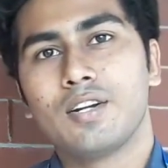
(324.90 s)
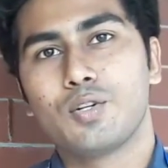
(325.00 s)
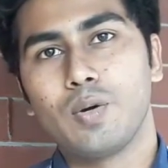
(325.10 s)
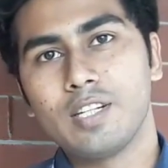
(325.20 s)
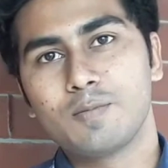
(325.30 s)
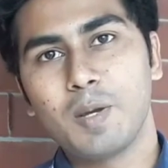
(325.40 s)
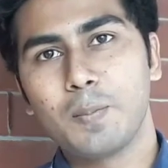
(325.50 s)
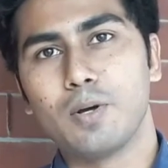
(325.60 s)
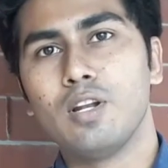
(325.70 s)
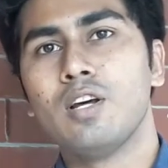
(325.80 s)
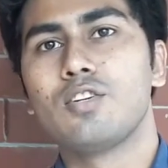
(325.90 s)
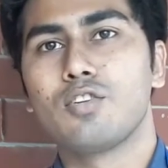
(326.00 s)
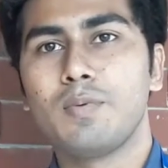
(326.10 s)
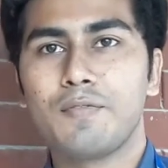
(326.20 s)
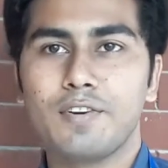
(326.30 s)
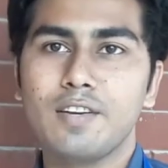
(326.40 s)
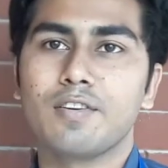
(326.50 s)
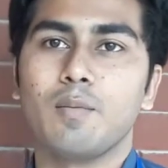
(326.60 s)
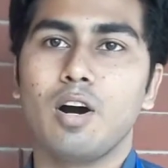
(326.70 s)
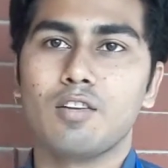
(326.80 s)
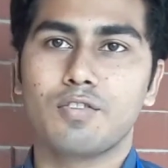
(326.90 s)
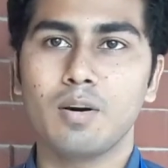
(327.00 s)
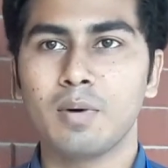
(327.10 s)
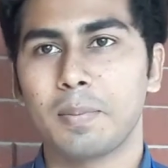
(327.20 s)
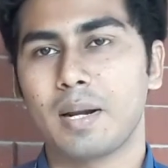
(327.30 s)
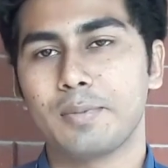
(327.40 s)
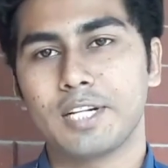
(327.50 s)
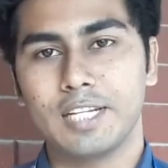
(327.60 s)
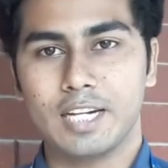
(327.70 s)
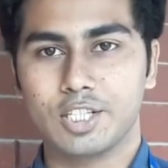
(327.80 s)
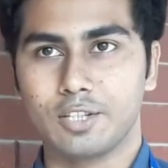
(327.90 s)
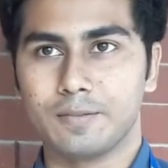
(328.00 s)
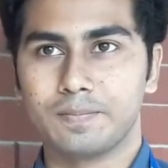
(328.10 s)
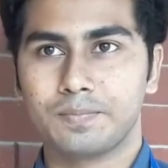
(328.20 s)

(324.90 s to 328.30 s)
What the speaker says: to its people to be free from all form of arbitrary action,